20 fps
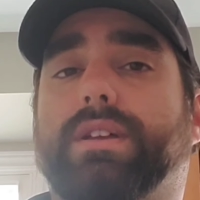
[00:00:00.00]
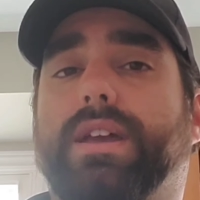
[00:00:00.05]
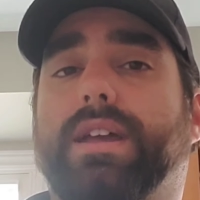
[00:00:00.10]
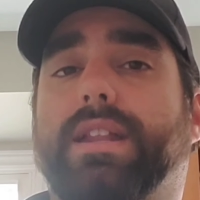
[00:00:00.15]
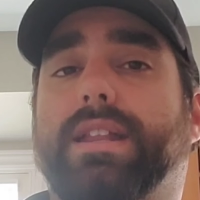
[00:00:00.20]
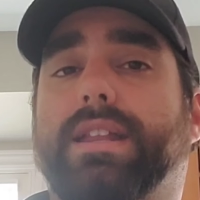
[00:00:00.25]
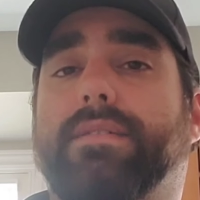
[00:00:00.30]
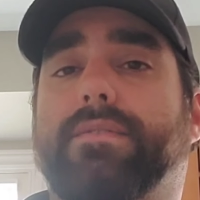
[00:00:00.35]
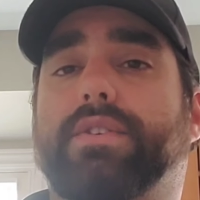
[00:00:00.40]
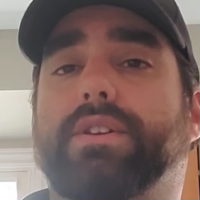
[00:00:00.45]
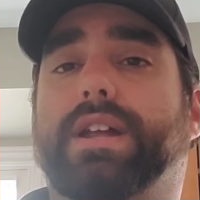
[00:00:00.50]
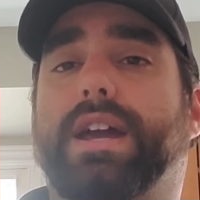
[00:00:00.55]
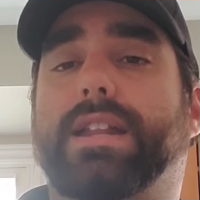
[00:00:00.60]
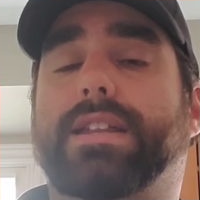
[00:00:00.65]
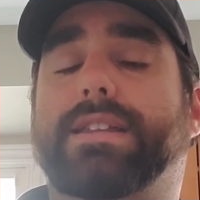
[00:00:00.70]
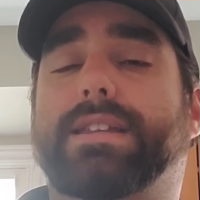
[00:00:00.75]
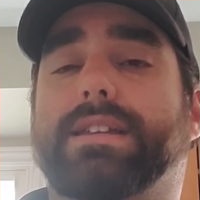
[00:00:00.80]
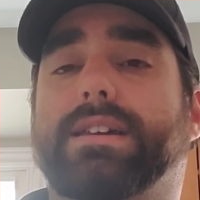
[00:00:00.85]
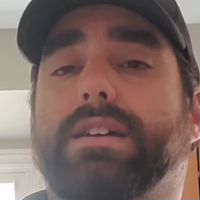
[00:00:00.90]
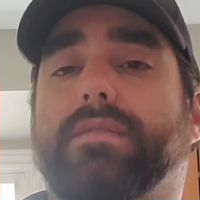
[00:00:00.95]
and give you an
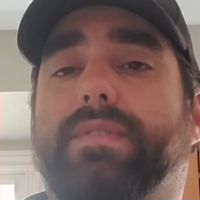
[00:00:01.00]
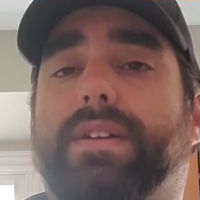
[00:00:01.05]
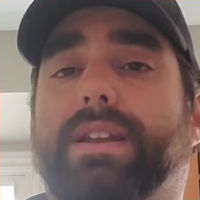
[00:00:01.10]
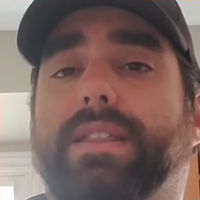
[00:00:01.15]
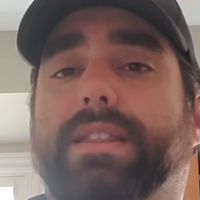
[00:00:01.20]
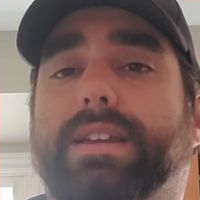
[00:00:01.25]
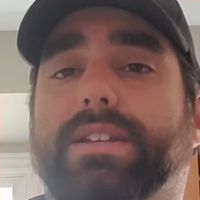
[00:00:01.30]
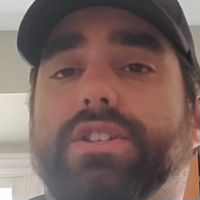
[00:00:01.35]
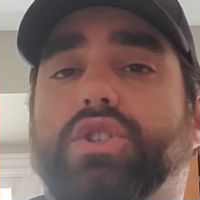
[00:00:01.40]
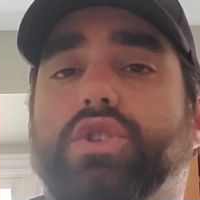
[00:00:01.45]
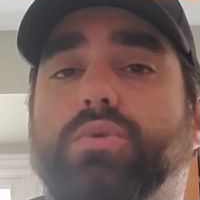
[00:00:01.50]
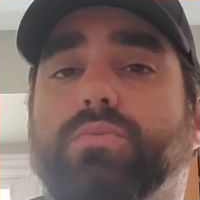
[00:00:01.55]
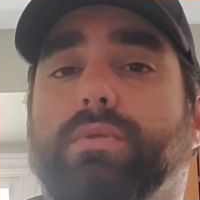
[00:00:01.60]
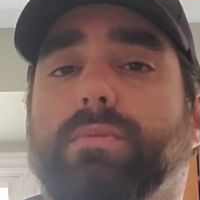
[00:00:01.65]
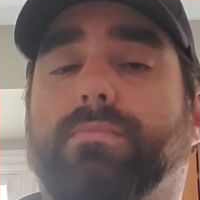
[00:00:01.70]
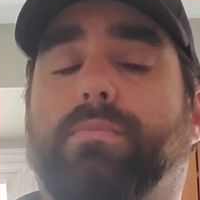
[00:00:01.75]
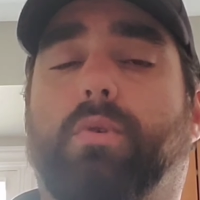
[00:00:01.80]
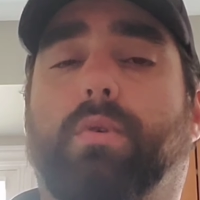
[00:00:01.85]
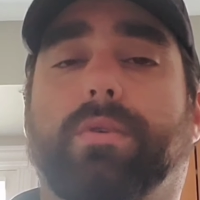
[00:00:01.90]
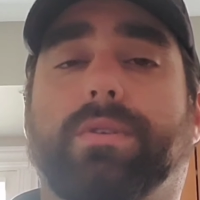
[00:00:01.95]
idea if anything is super
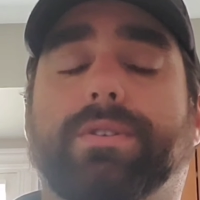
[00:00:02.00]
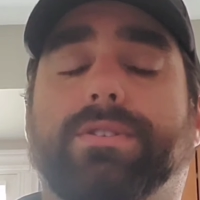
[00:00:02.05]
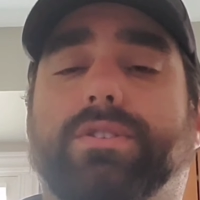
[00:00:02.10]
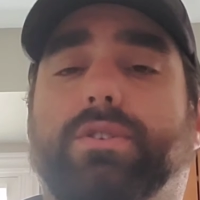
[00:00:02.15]
important.